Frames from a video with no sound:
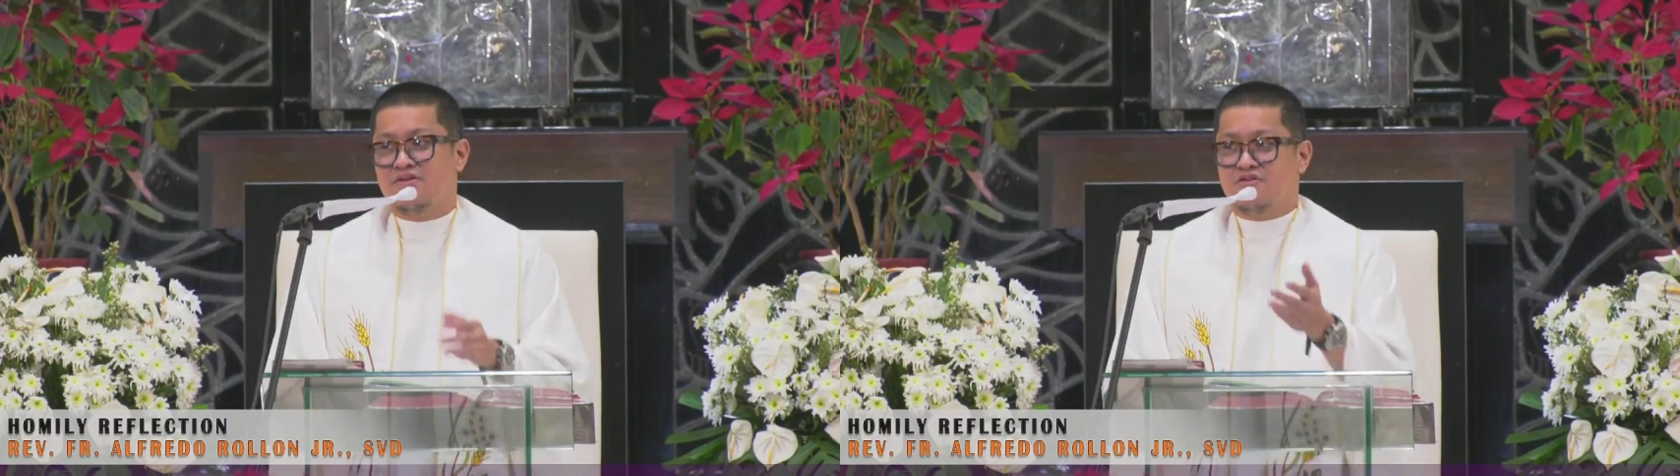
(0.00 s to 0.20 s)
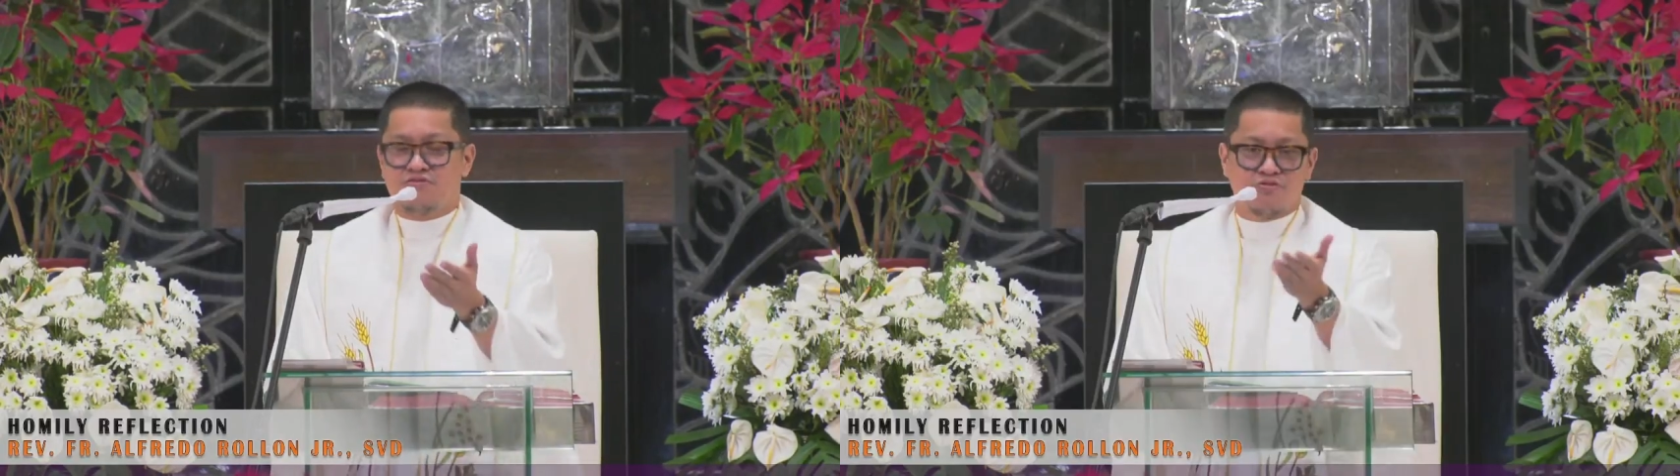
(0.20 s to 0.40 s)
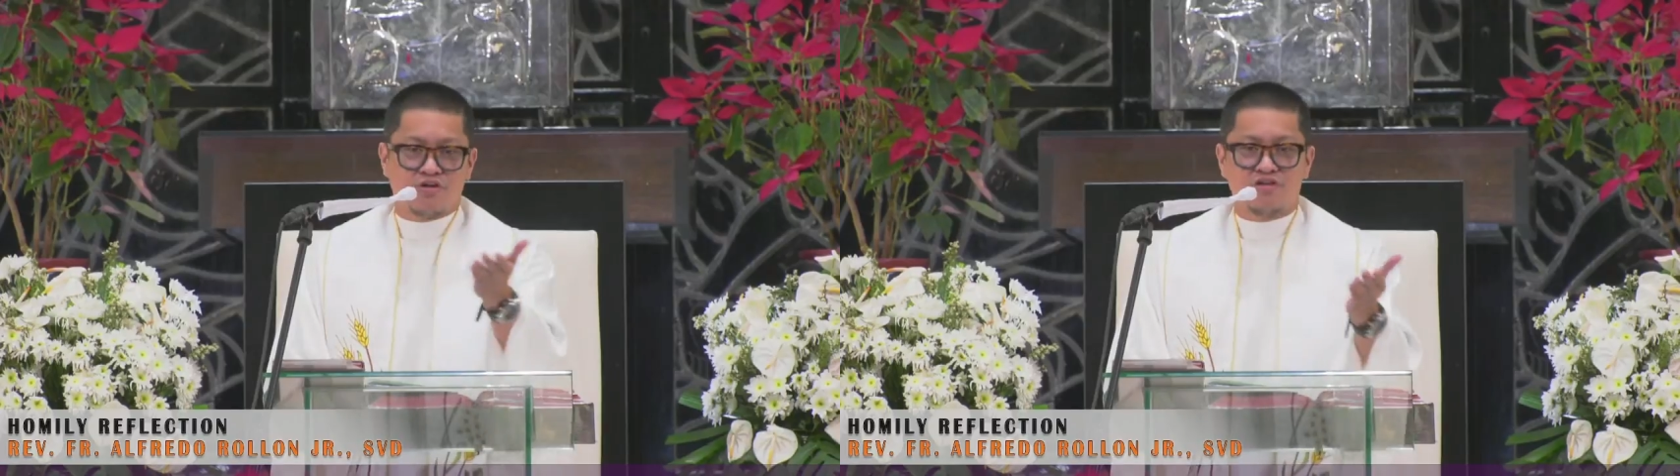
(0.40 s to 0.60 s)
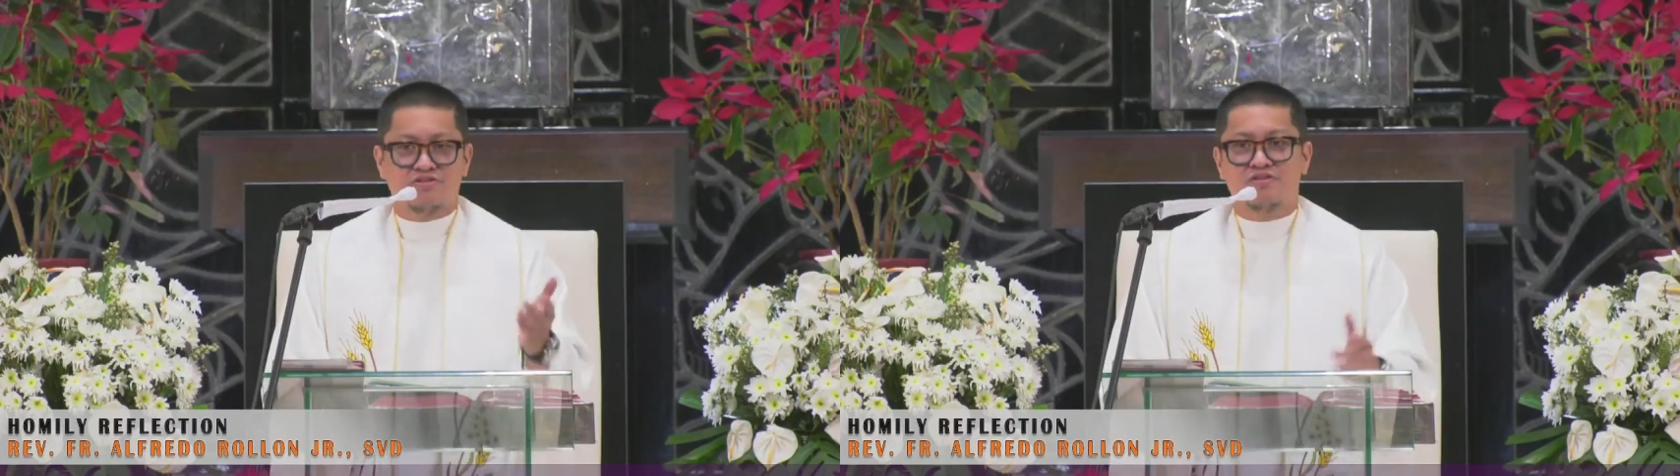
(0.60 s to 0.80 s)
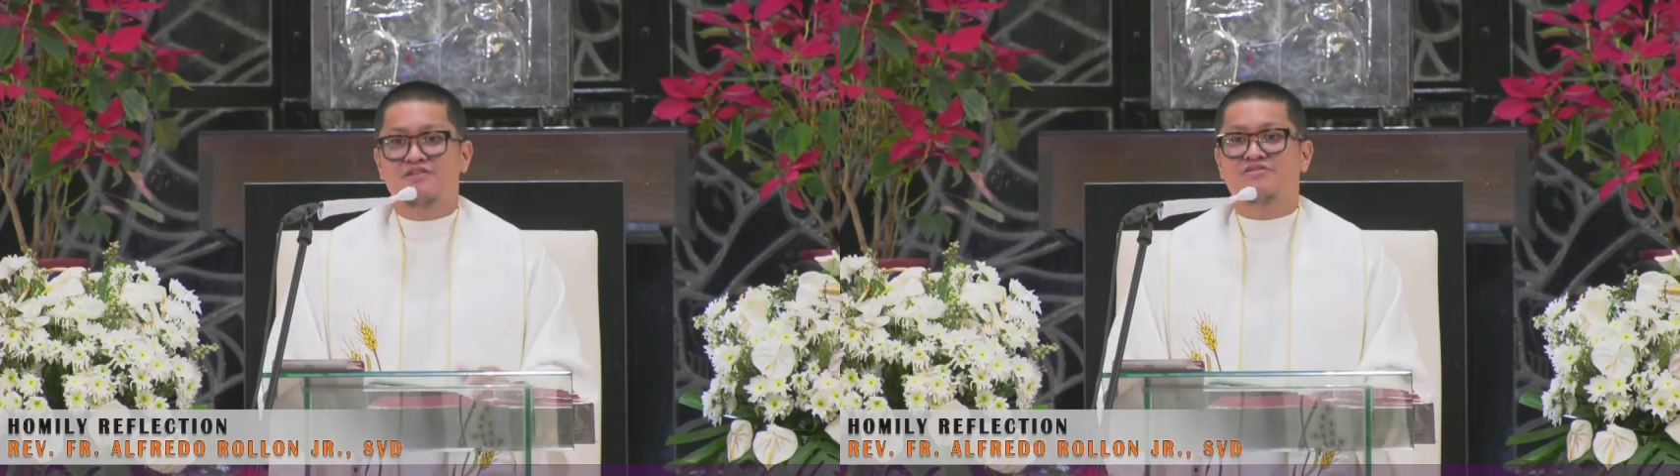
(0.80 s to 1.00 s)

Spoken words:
of course the